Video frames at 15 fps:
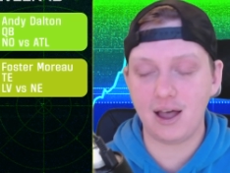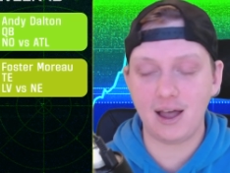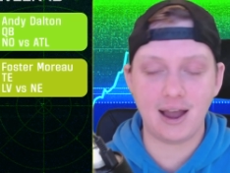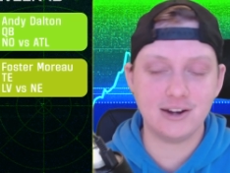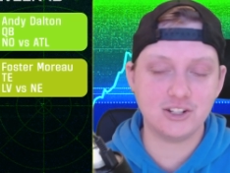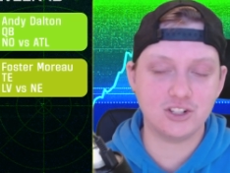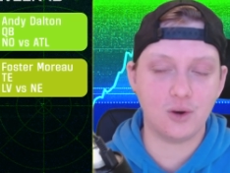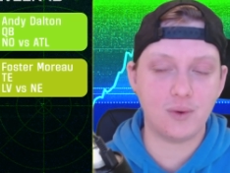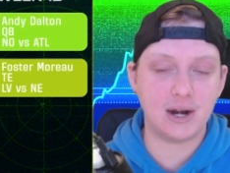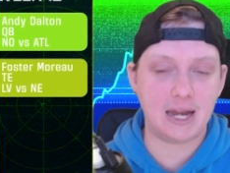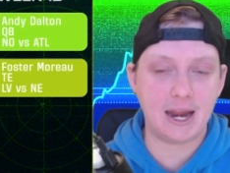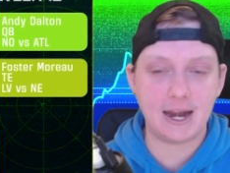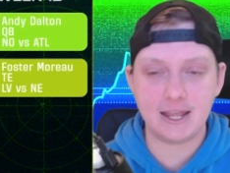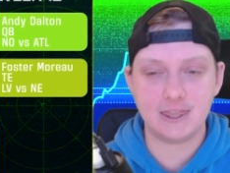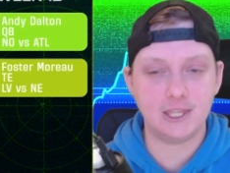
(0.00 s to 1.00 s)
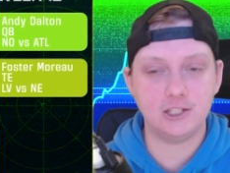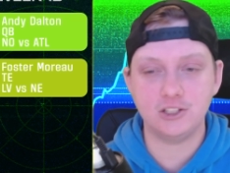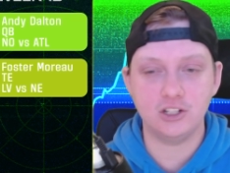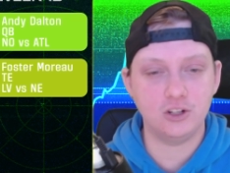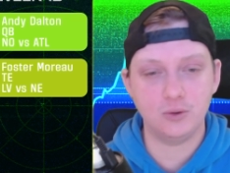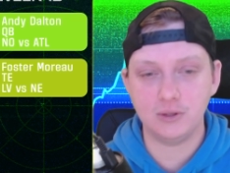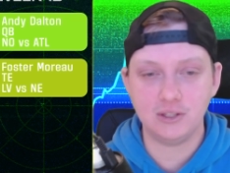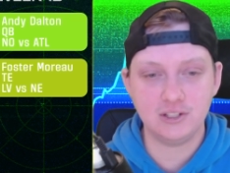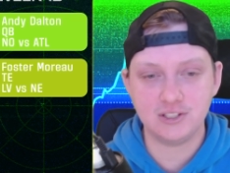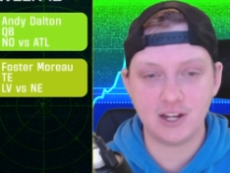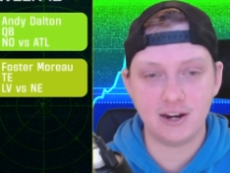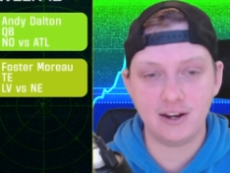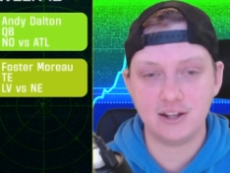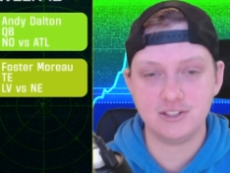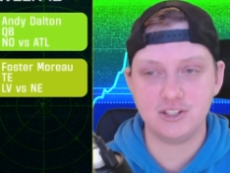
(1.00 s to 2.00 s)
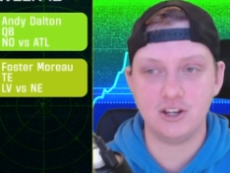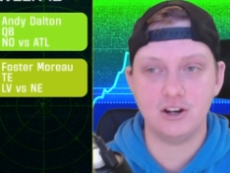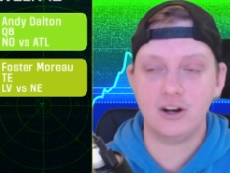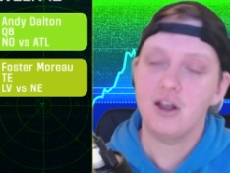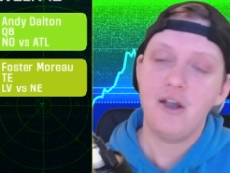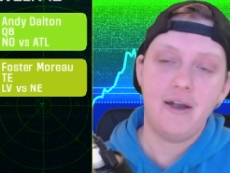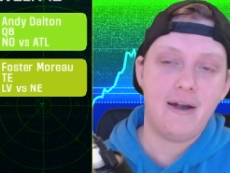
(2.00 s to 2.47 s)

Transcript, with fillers: I just don't want anything to do with these tight ends here.